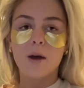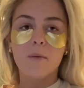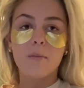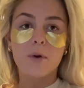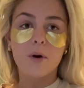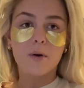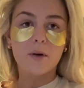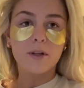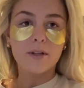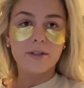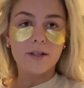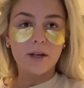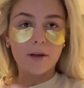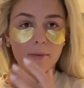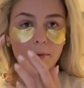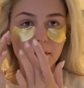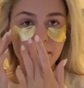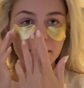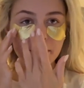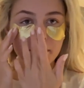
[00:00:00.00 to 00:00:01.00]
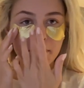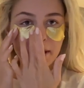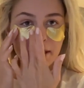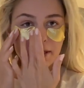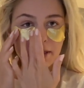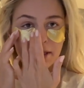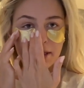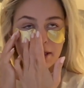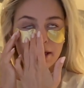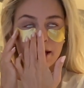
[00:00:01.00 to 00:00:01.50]
ponytail, because
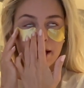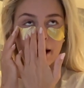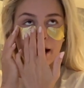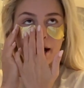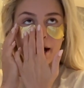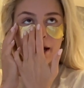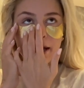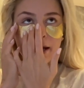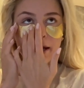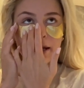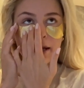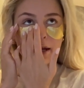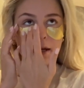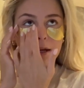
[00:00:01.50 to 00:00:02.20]
basically I